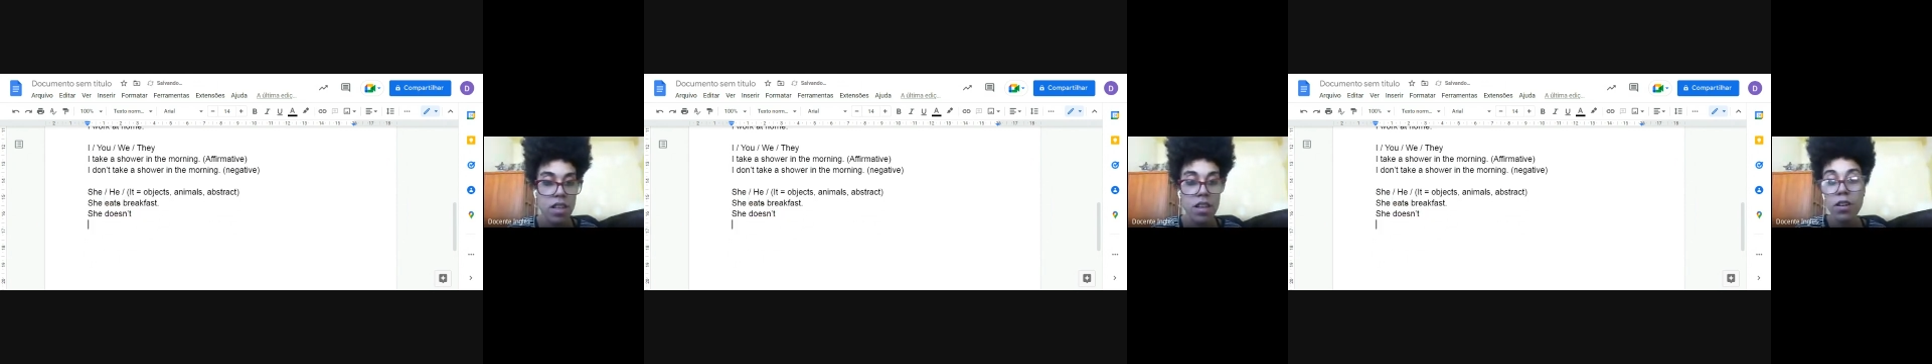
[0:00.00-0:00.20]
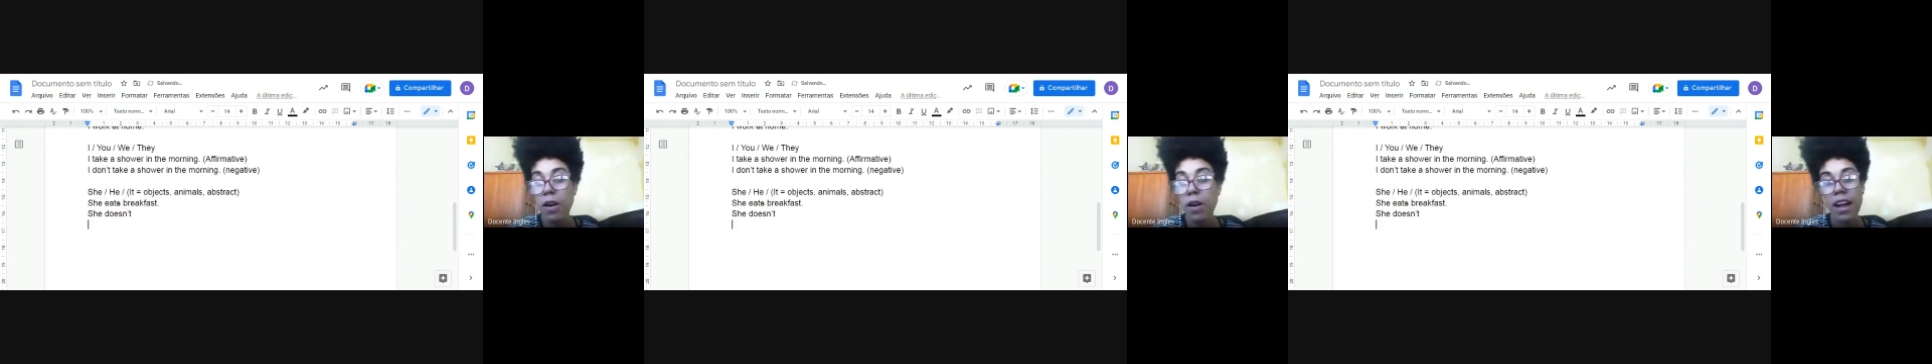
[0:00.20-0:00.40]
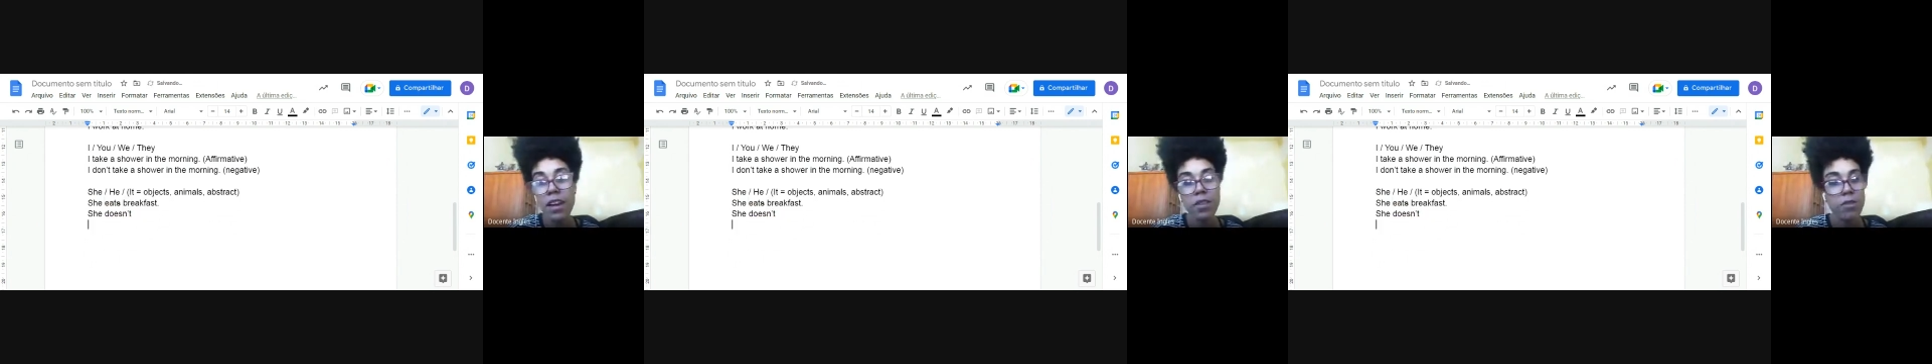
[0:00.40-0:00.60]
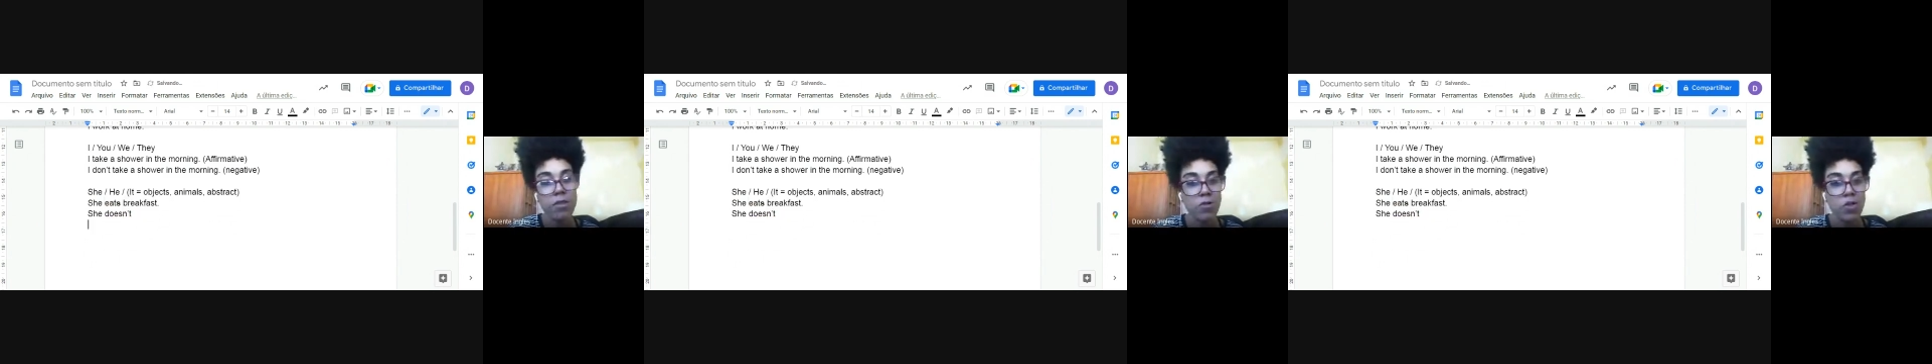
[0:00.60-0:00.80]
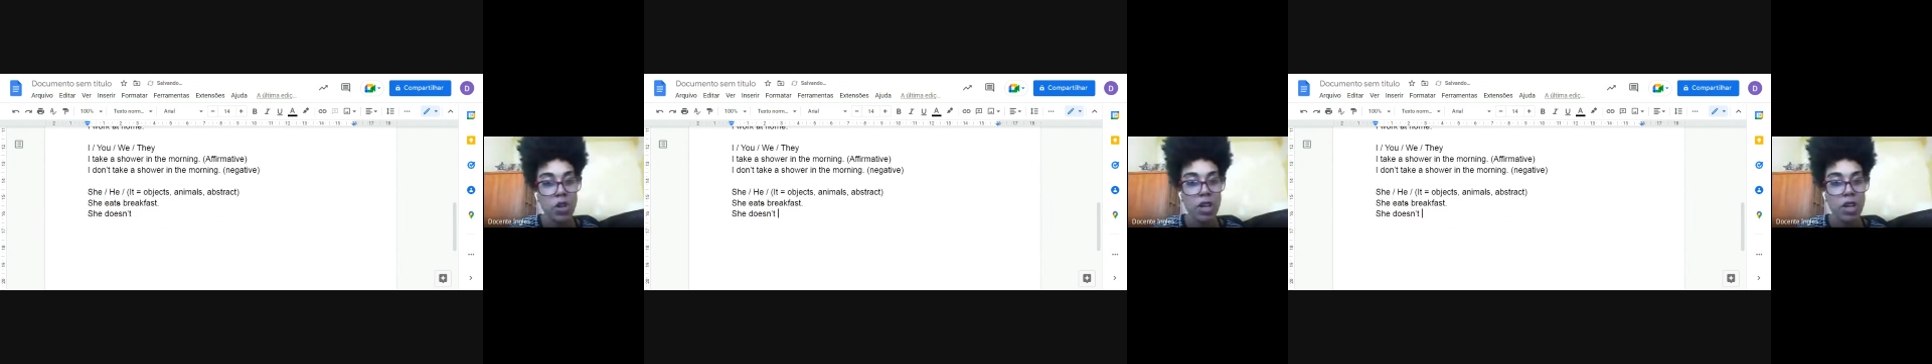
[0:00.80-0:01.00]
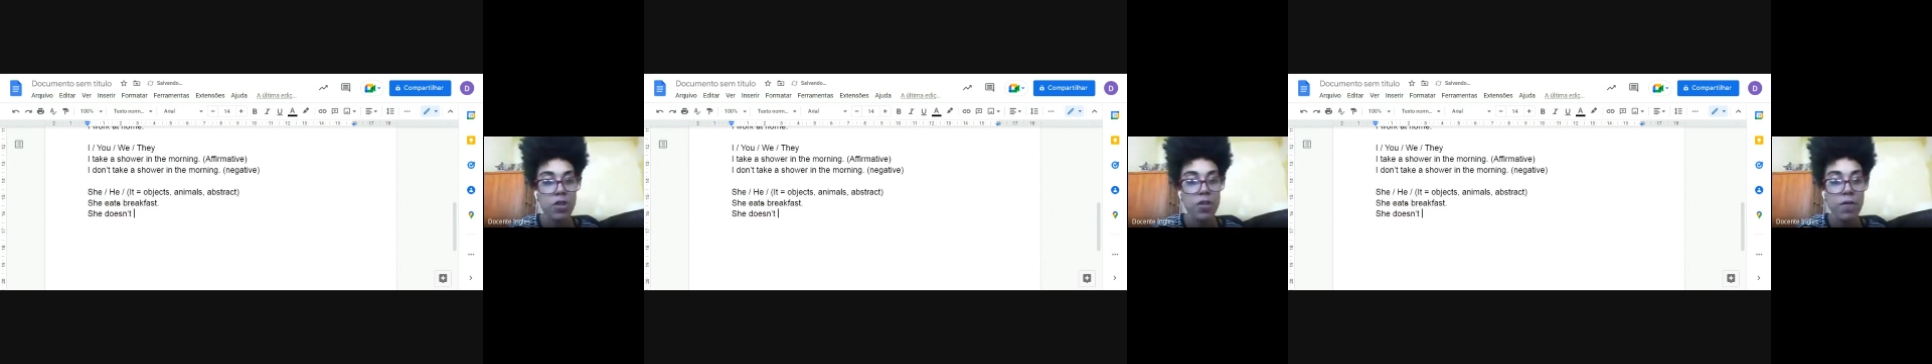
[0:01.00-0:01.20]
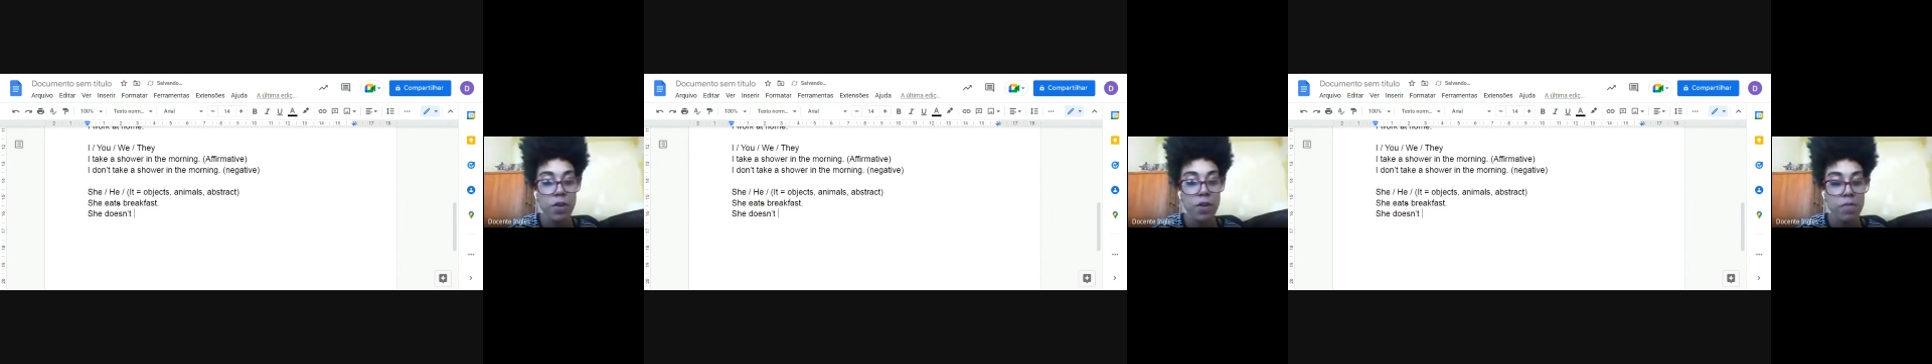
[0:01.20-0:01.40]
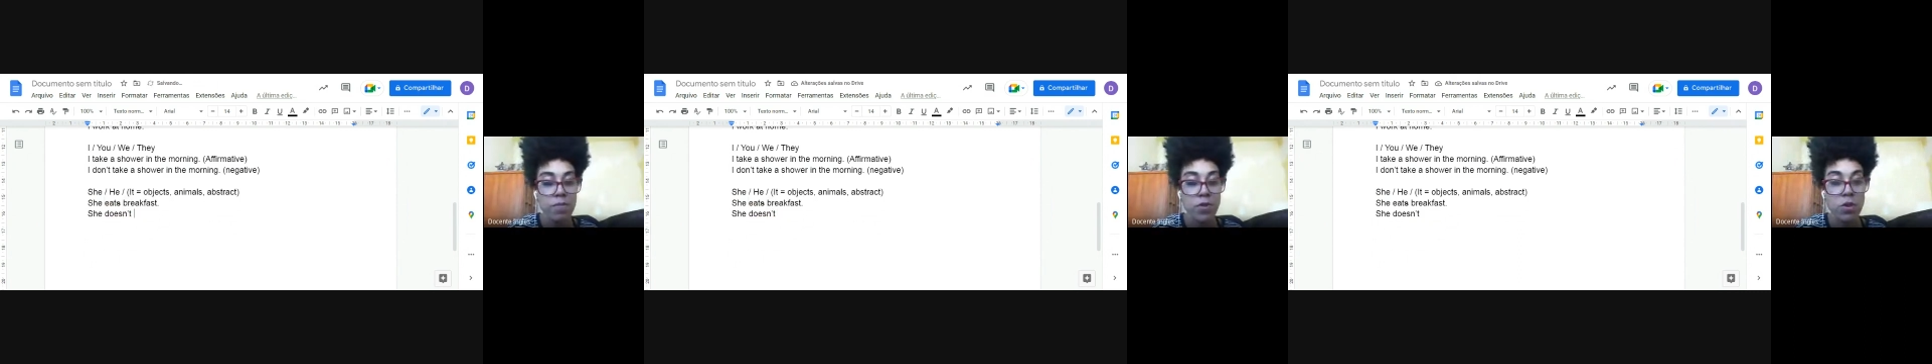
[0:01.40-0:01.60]
I don't change the verb.
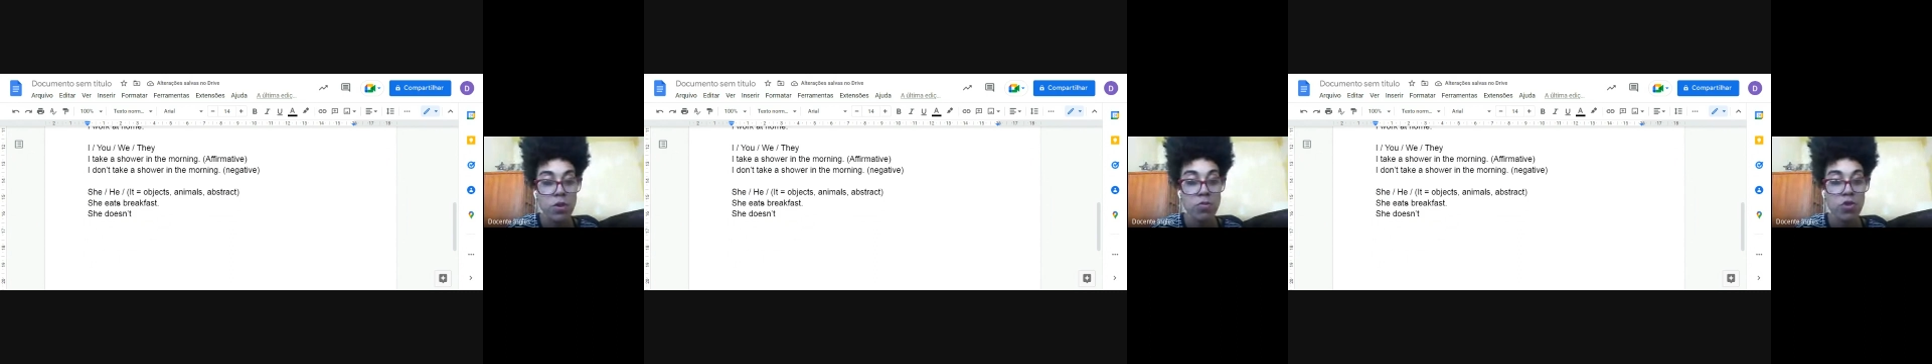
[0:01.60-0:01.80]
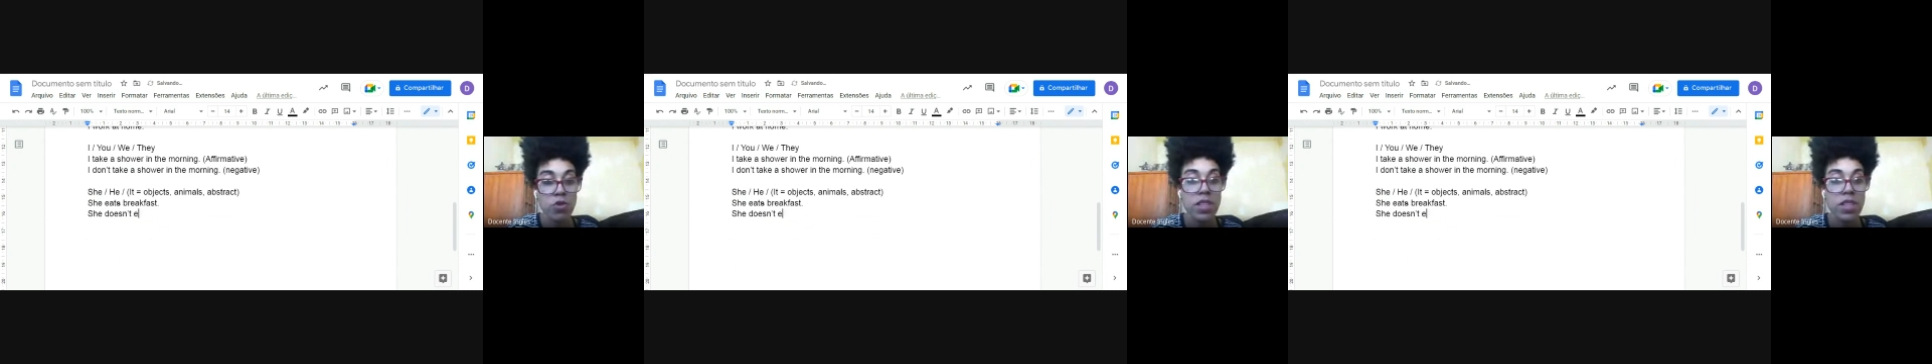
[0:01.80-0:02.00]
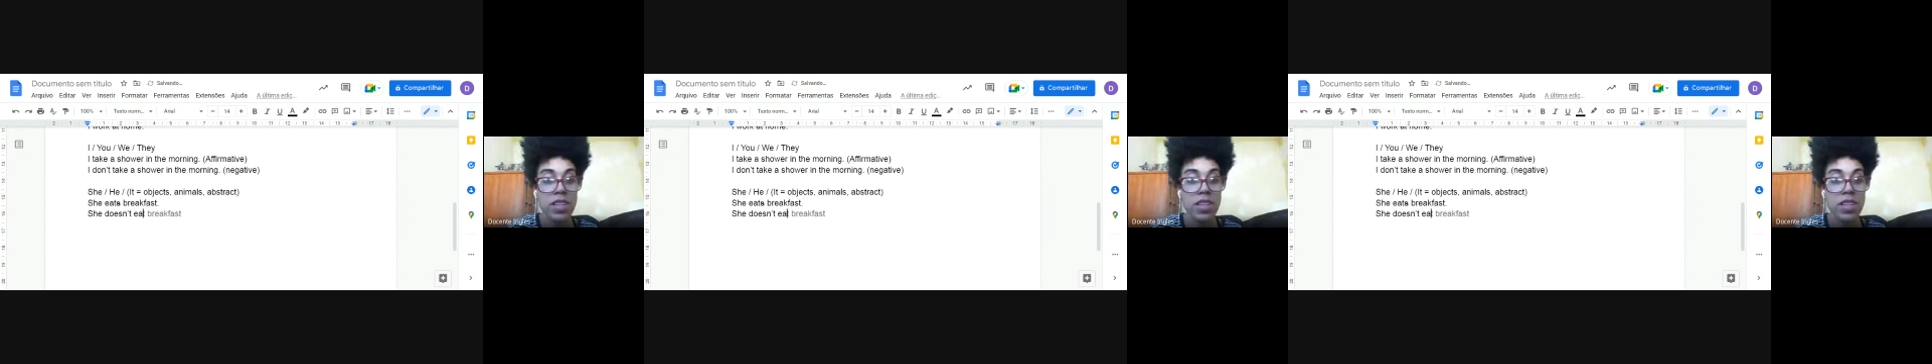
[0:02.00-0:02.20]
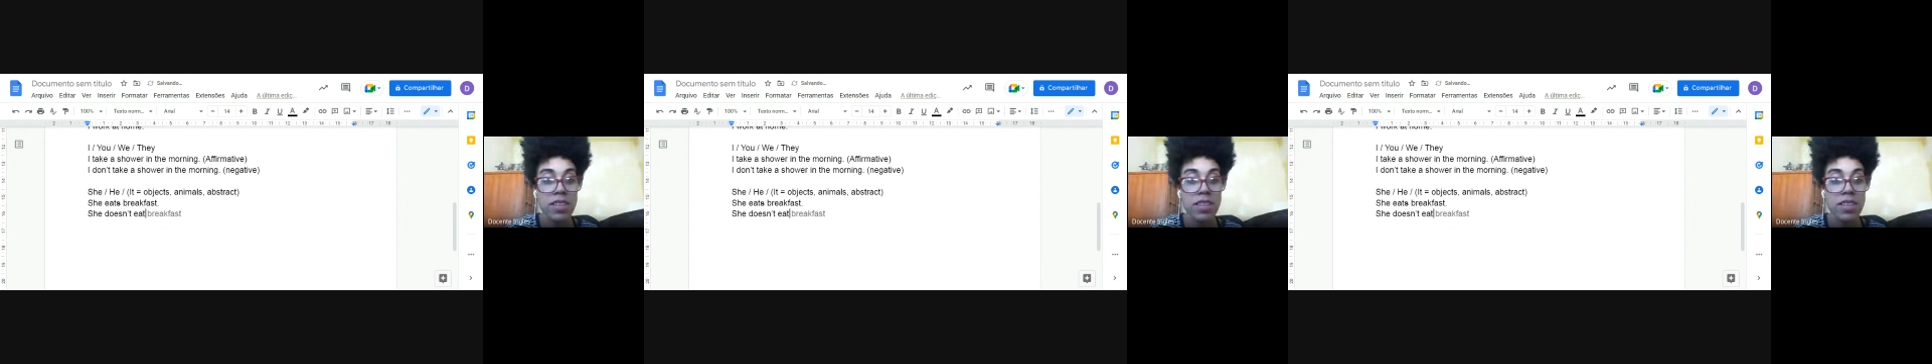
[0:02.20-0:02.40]
So she doesn't